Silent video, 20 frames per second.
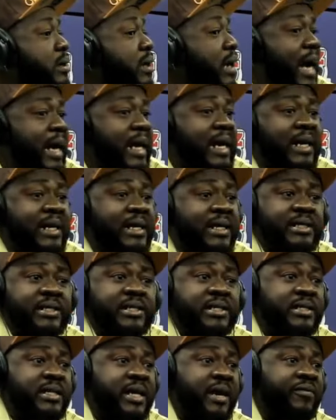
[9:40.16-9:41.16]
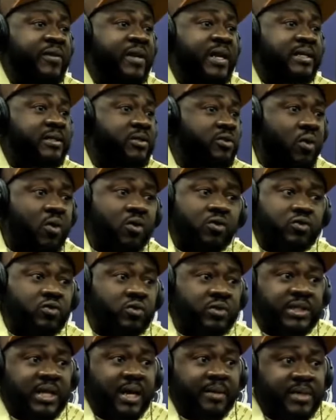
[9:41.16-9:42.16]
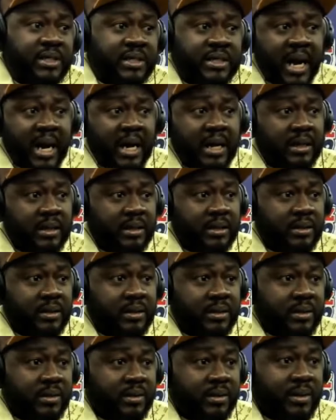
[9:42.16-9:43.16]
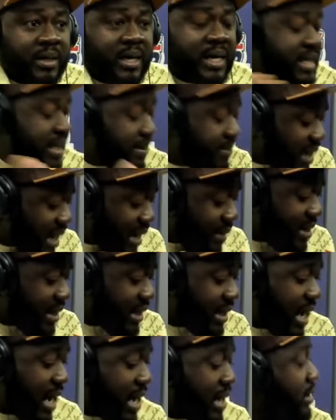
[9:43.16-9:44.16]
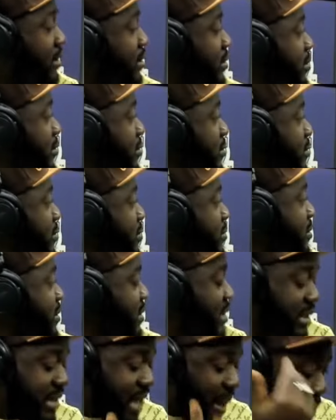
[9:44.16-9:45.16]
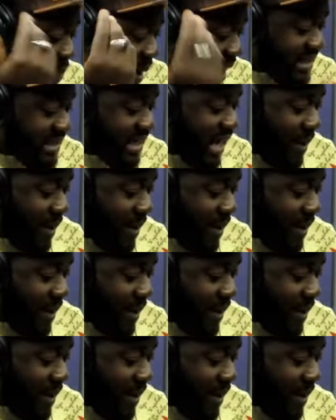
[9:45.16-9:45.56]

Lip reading: I gathered these evidence on social media. And in America, the patch